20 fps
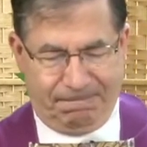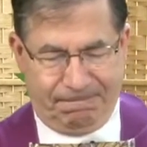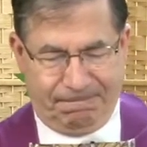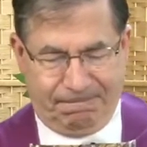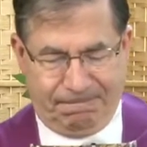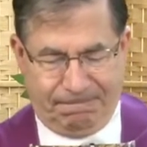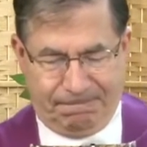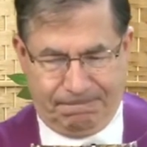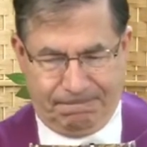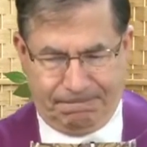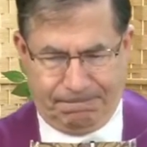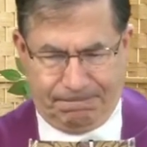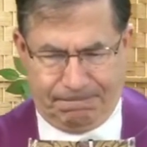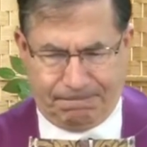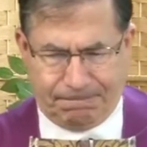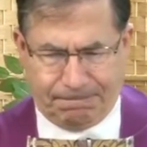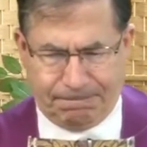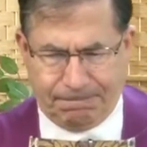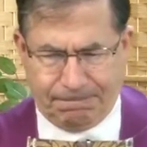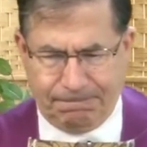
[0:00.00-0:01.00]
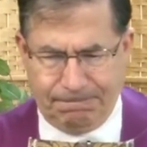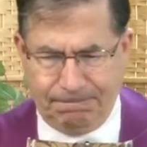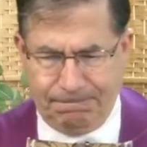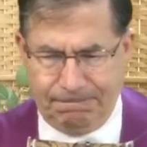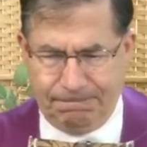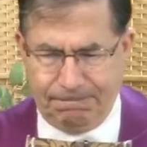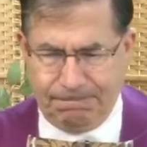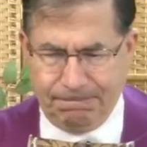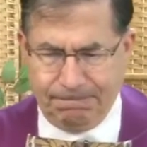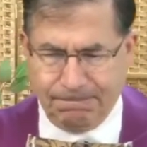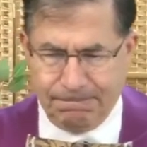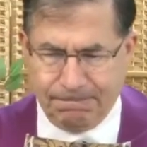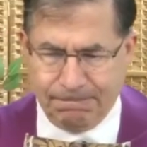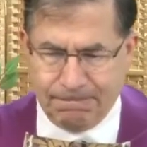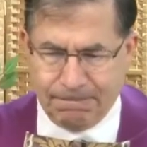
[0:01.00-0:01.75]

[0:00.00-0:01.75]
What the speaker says: No one is speaking in this clip.